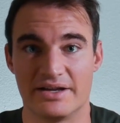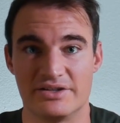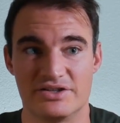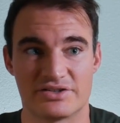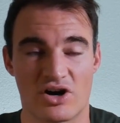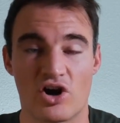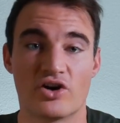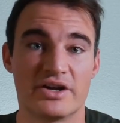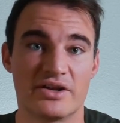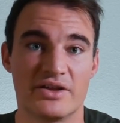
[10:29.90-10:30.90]
just
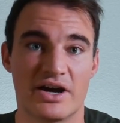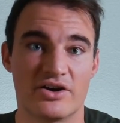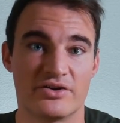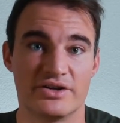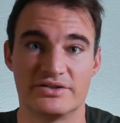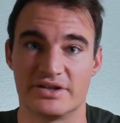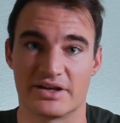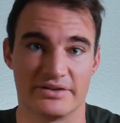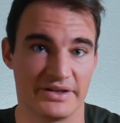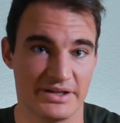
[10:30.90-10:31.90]
hardening of the arteries that
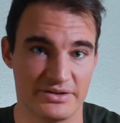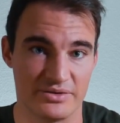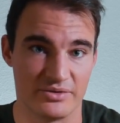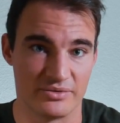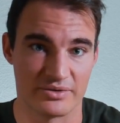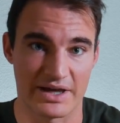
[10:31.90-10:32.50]
can lead to